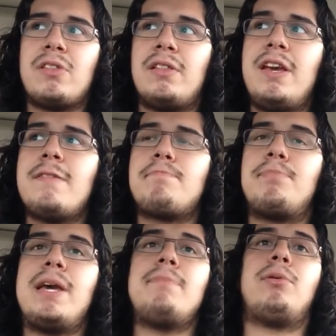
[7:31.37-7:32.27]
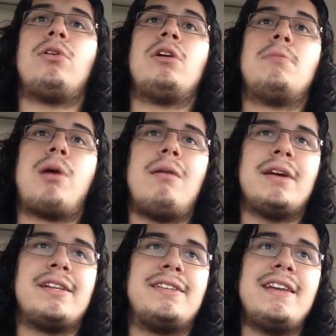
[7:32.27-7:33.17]
these people
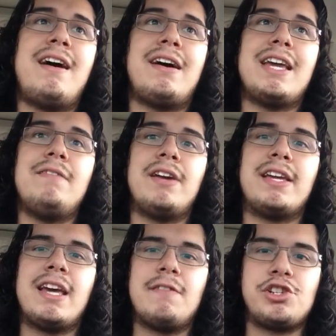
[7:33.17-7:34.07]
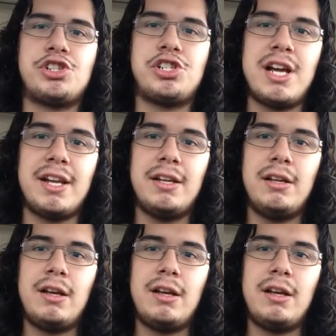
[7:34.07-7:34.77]
probably did not even give a shit